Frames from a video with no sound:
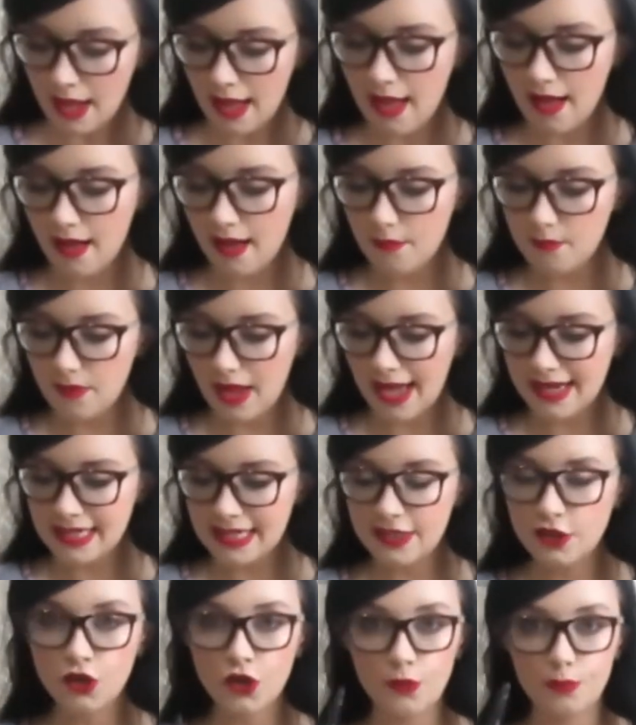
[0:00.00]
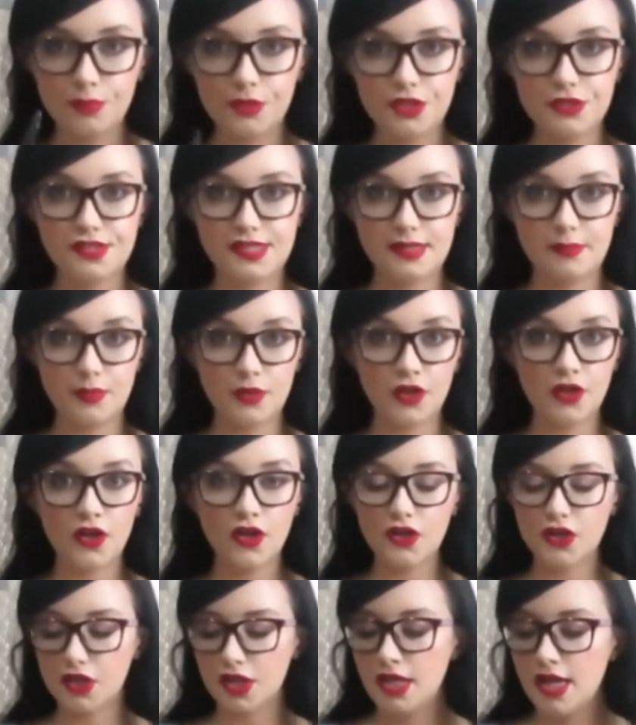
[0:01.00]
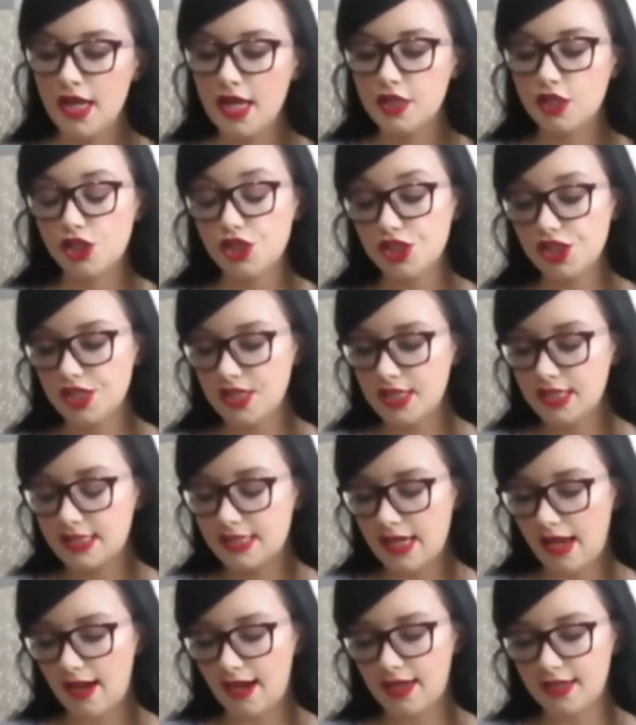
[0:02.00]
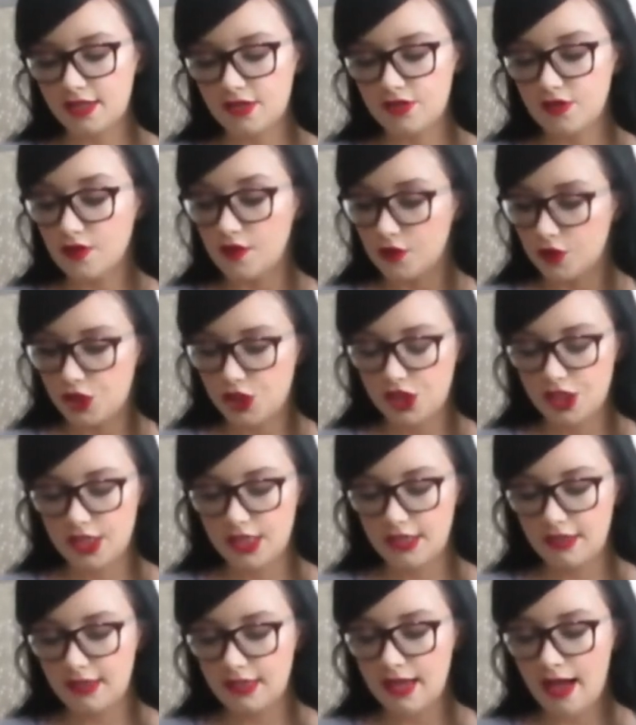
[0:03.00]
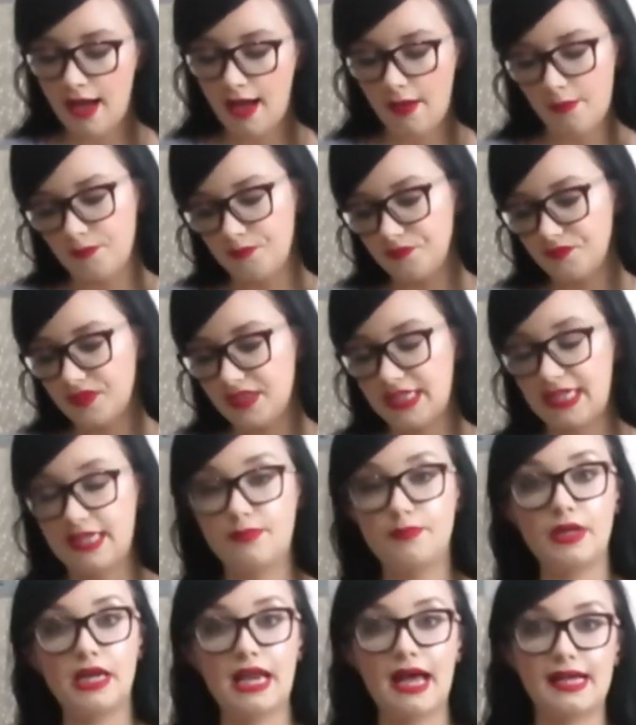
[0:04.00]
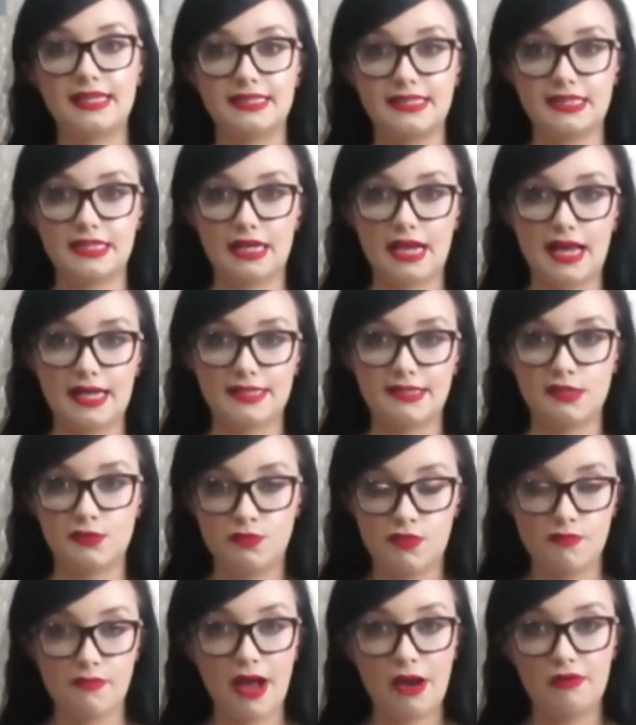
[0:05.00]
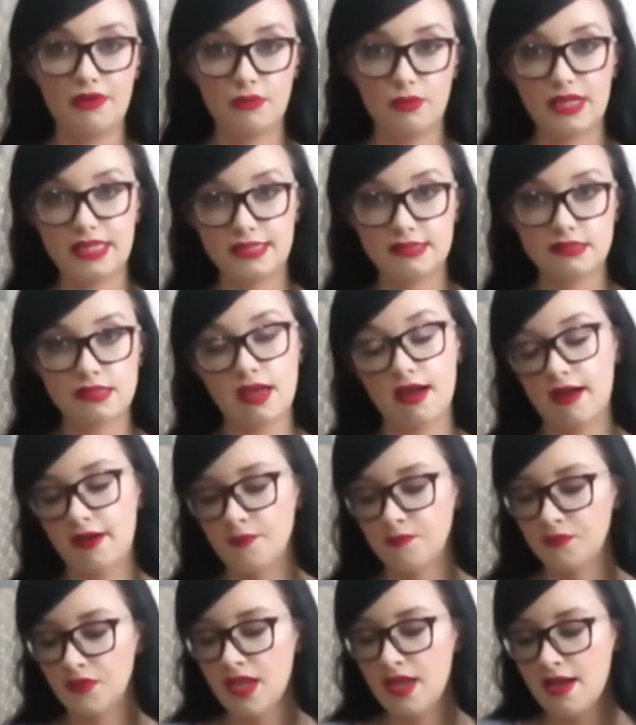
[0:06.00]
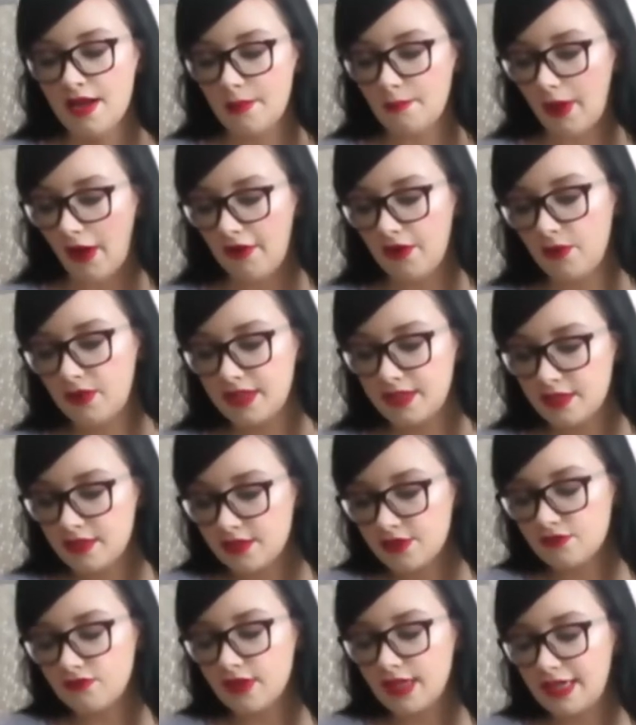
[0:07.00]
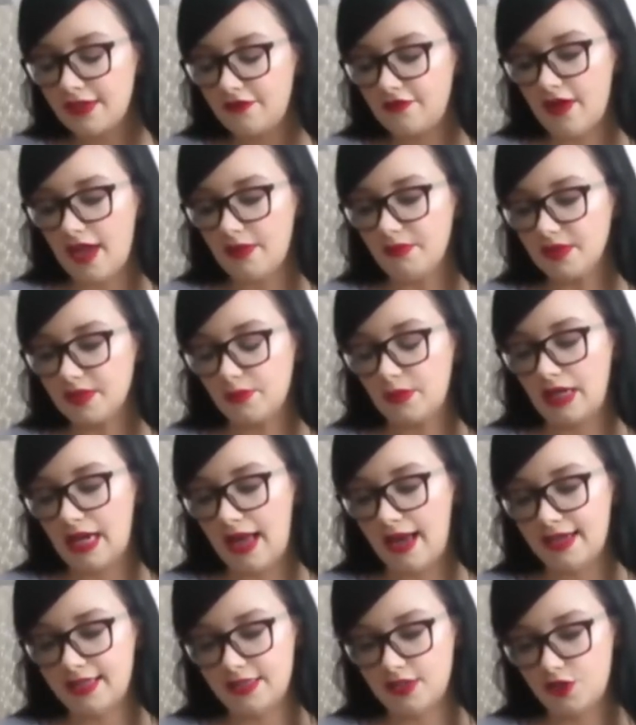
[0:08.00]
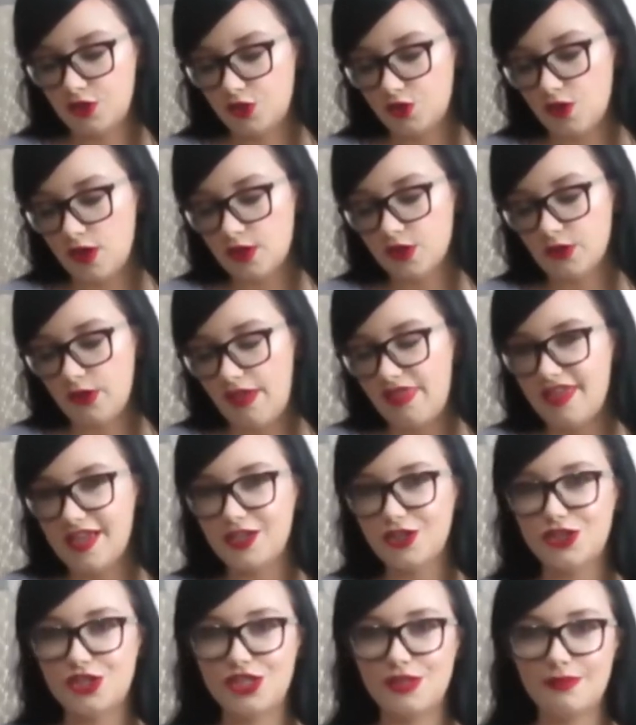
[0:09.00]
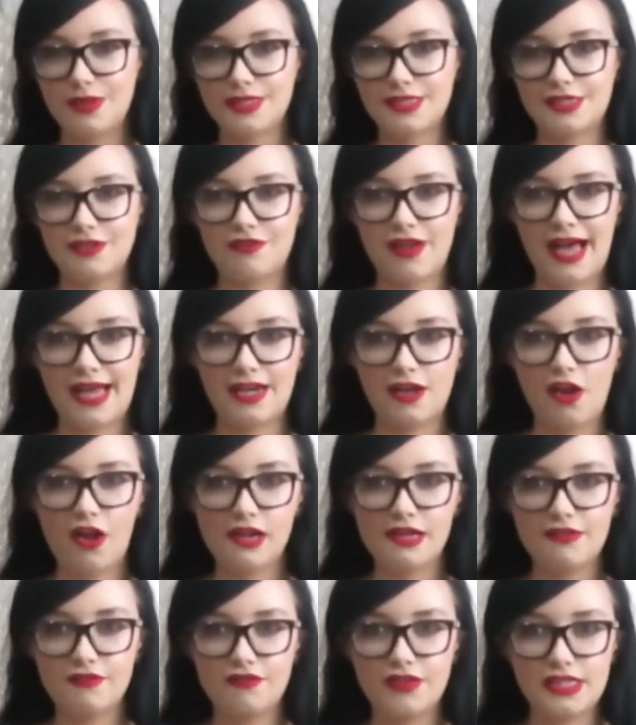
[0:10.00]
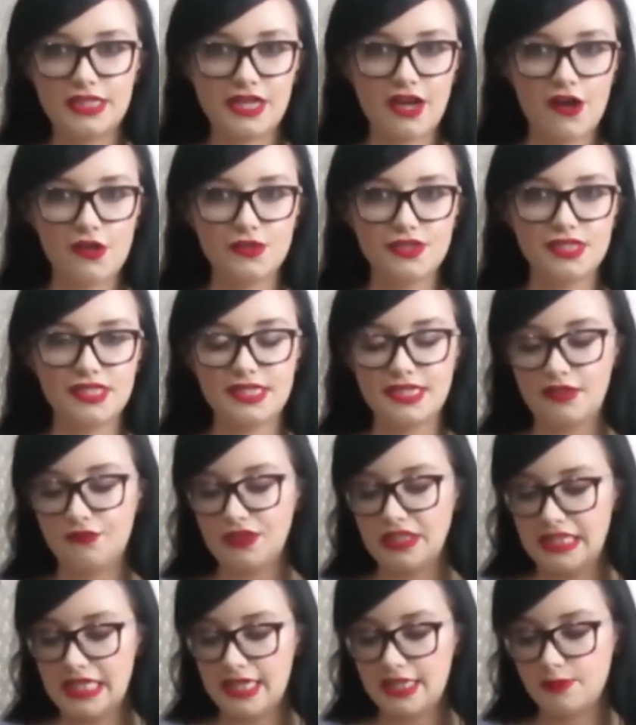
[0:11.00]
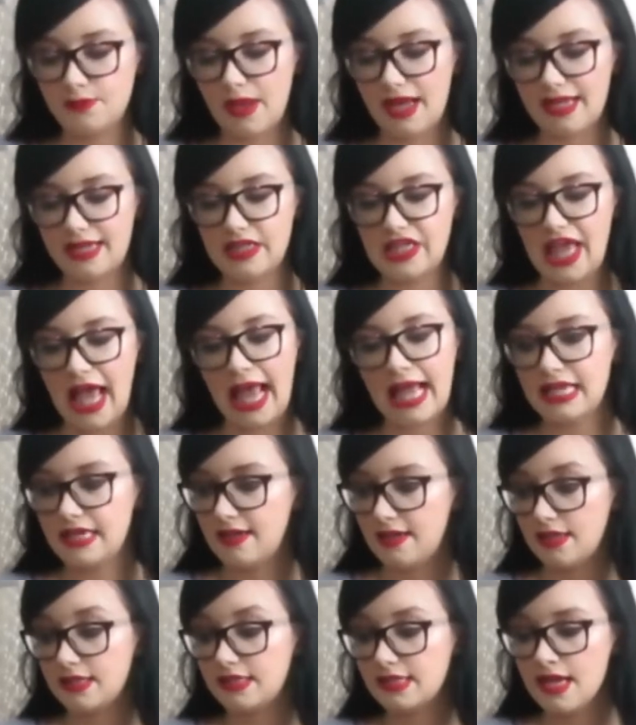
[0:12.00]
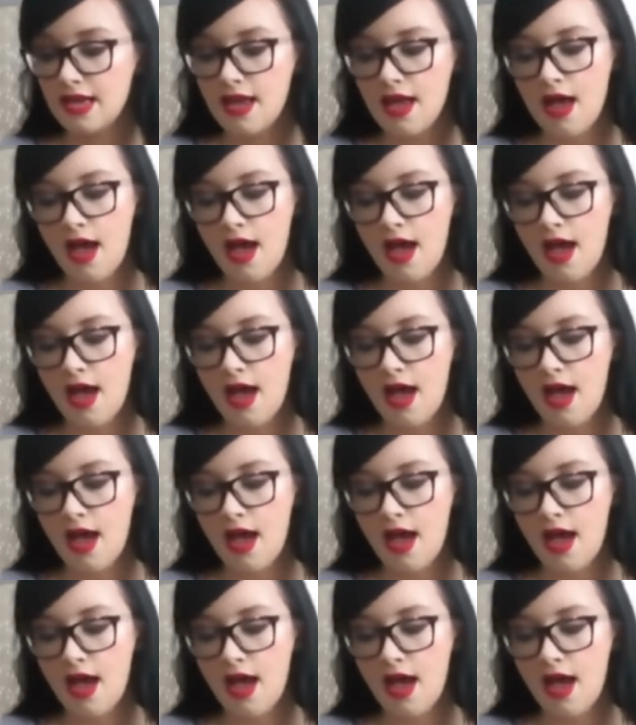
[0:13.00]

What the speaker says: And in her beauty book she said that she did Pilates classes with Mary Windsor. Mary Windsor's a really famous Pilates instructor. I think she must have had like videos and DVDs back in the 80s,